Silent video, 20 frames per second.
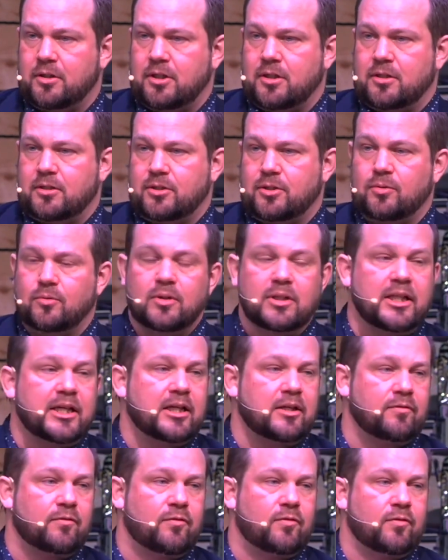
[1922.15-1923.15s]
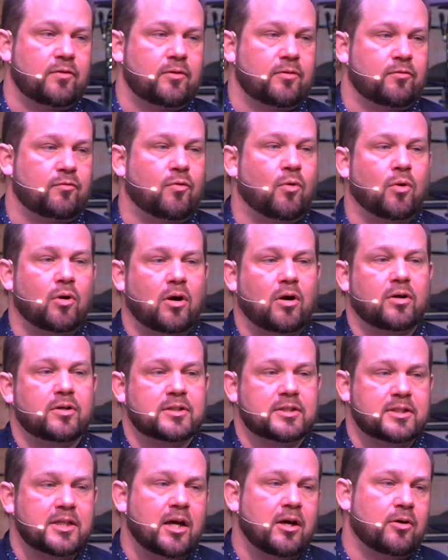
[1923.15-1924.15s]
to live for
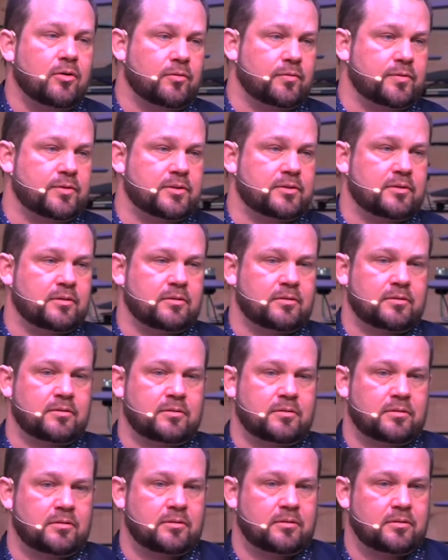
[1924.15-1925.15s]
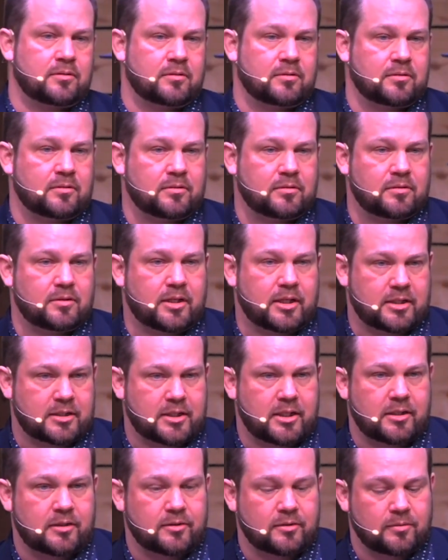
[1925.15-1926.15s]
ourselves as
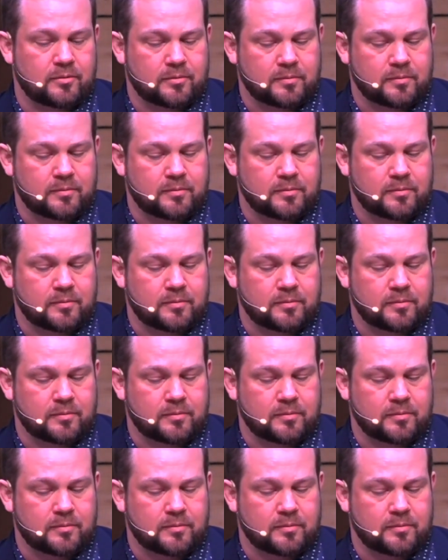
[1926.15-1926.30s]
they do.